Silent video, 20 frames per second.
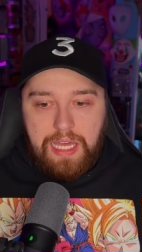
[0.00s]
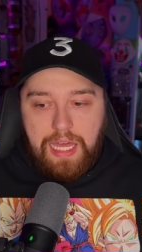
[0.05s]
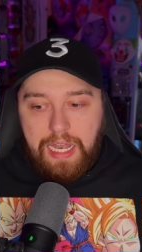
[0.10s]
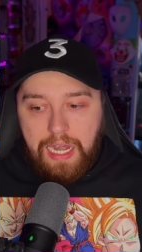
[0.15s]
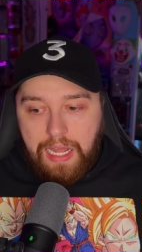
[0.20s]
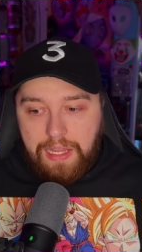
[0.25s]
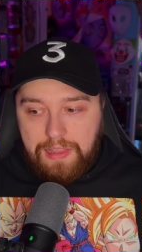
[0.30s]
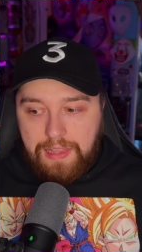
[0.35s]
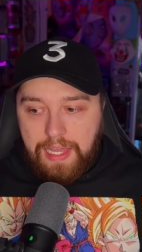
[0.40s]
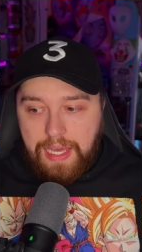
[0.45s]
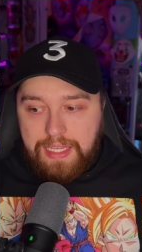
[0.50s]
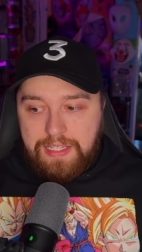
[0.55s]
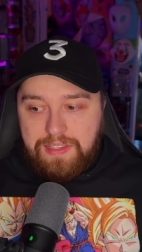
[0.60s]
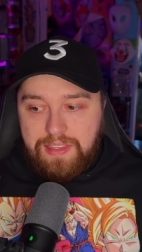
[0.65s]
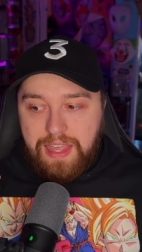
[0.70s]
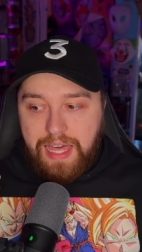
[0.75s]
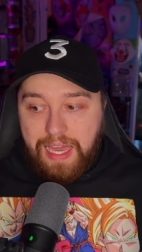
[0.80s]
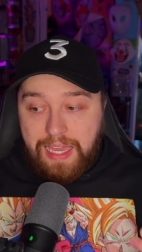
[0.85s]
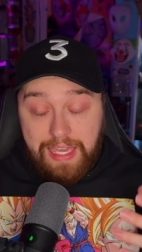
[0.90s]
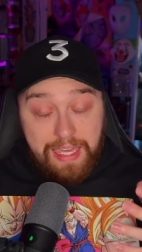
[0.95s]
And I liked
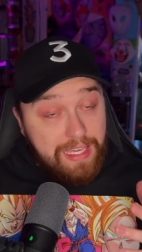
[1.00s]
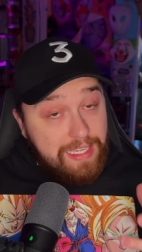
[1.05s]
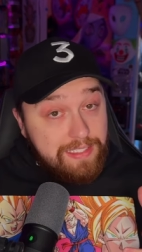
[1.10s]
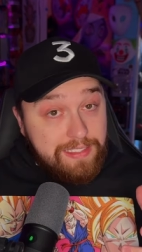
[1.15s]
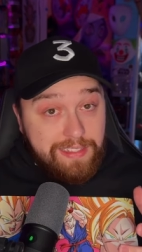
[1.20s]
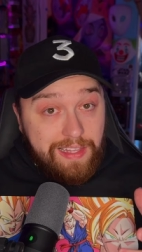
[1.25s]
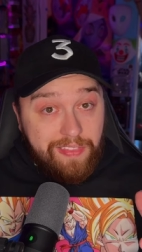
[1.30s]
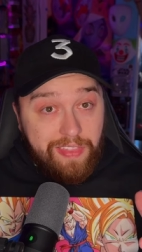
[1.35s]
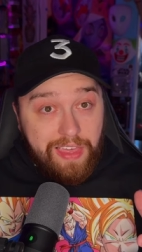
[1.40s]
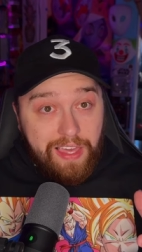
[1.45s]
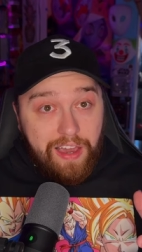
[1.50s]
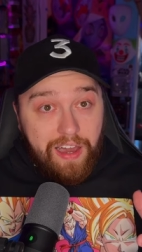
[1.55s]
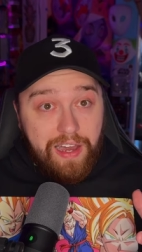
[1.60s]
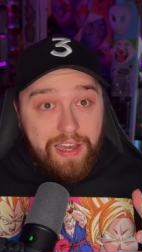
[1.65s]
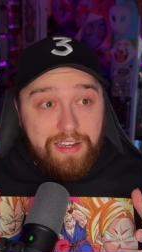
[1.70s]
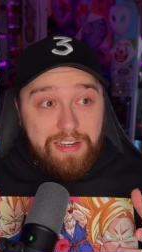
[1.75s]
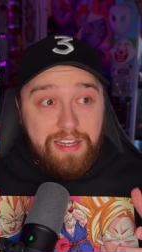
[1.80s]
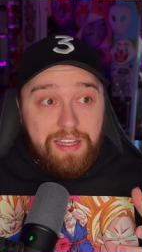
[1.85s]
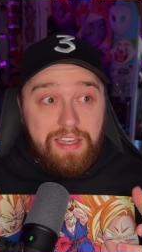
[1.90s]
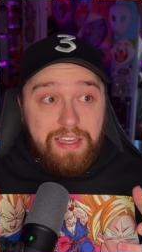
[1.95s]
that kiss that they
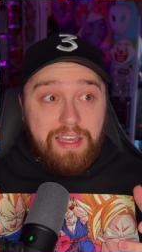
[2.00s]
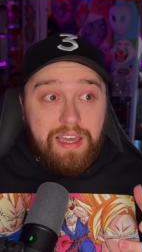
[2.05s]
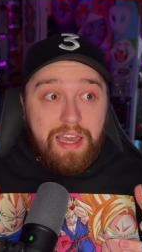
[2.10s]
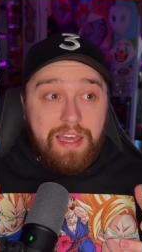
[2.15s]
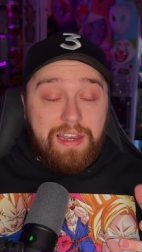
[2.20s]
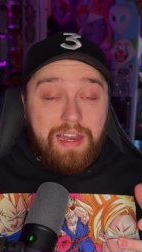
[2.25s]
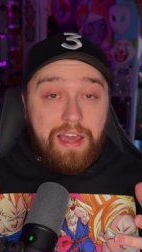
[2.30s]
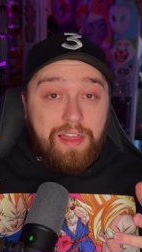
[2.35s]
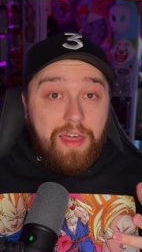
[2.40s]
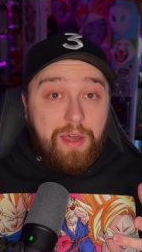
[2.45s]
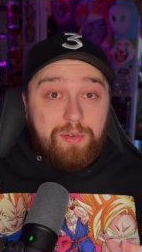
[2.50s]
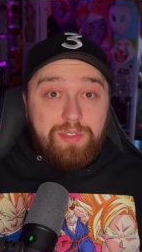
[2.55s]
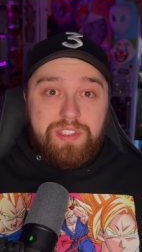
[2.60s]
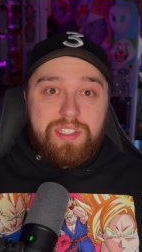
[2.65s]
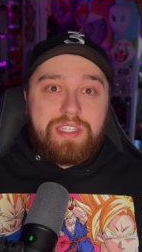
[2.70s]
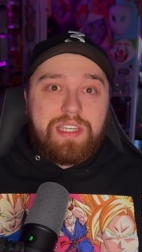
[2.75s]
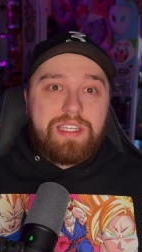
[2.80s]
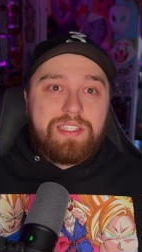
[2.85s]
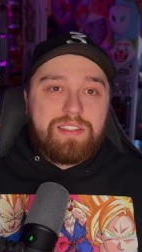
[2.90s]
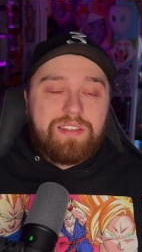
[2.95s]
got and how that was
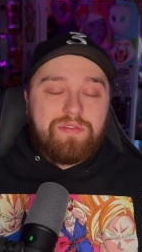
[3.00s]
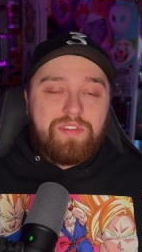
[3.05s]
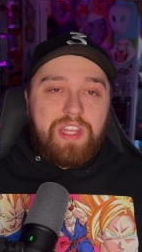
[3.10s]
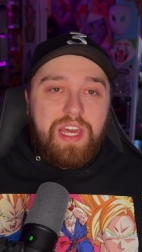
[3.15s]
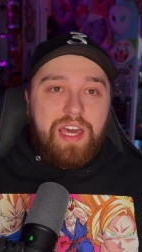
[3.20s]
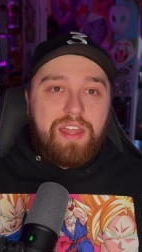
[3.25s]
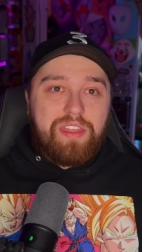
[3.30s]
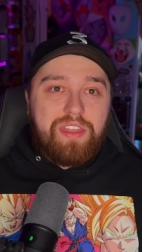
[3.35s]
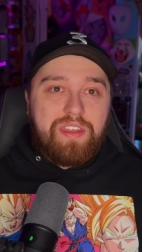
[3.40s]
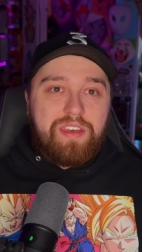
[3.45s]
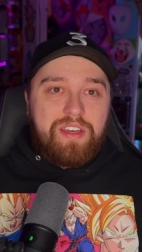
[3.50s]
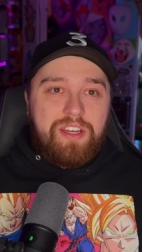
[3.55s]
the kiss of death.